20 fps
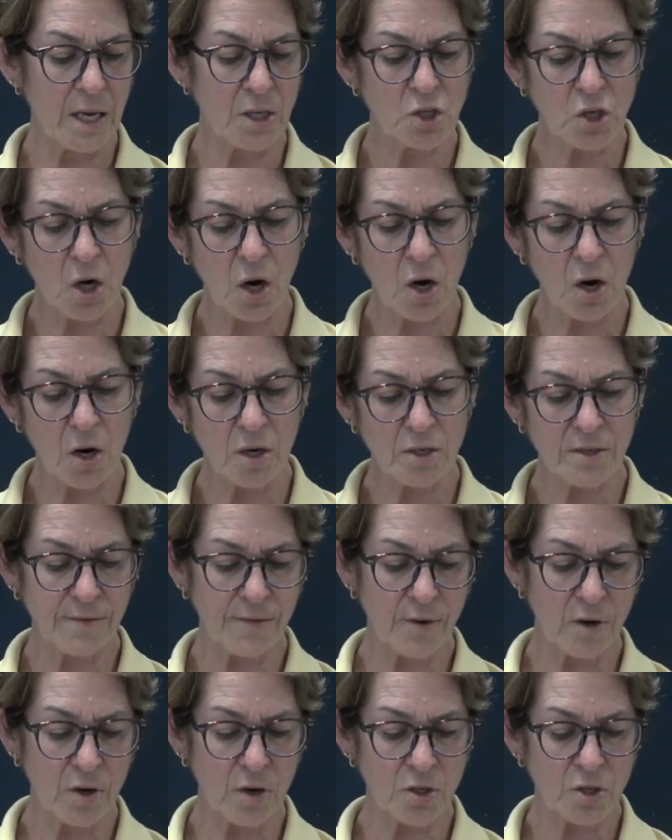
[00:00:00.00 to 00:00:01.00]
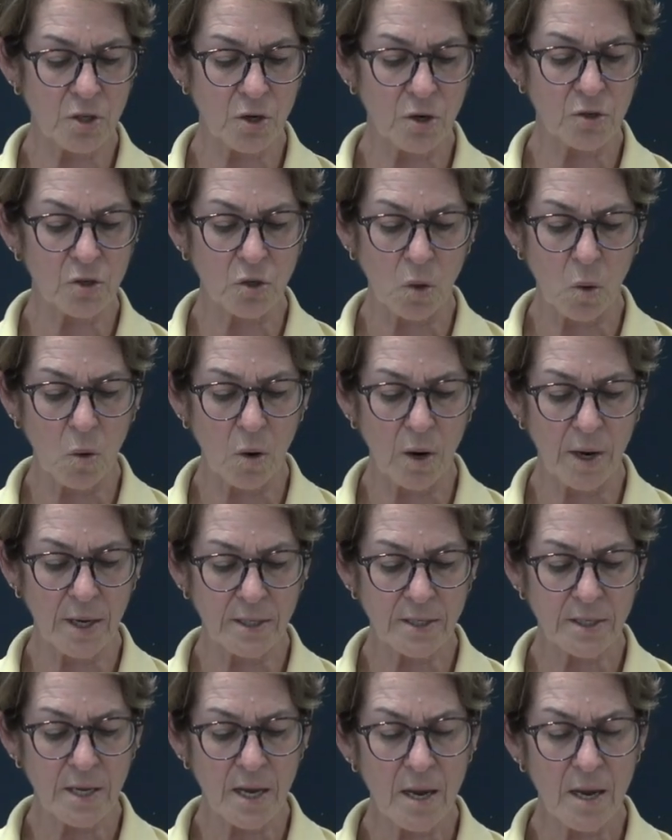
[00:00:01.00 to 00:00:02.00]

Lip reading: jars, furniture, toys.